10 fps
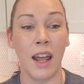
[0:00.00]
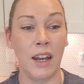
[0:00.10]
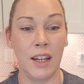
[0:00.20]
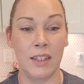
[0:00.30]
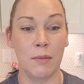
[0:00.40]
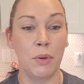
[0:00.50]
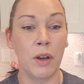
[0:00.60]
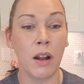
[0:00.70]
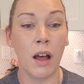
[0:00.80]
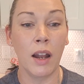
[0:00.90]
I needed to
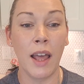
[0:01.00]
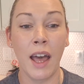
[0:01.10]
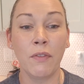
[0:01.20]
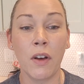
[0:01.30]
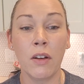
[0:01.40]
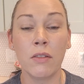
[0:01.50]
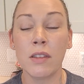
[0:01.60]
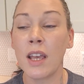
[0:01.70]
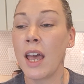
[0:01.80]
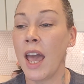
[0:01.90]
put on
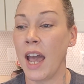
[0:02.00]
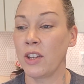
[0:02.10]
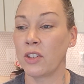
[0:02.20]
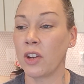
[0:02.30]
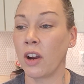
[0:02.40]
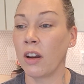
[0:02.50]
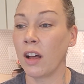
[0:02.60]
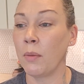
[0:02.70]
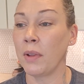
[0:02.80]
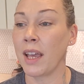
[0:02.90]
headphones and just turn
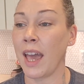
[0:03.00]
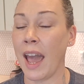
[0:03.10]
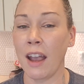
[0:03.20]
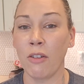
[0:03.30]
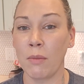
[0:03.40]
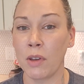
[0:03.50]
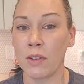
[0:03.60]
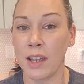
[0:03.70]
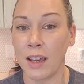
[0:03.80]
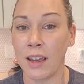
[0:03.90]
up like angry
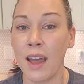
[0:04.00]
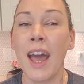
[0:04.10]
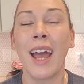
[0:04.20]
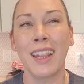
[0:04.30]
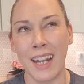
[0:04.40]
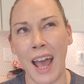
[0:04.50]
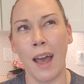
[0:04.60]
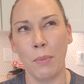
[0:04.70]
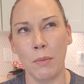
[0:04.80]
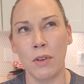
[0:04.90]
music and then
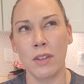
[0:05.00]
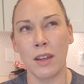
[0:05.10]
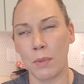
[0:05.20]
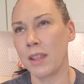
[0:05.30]
happy music,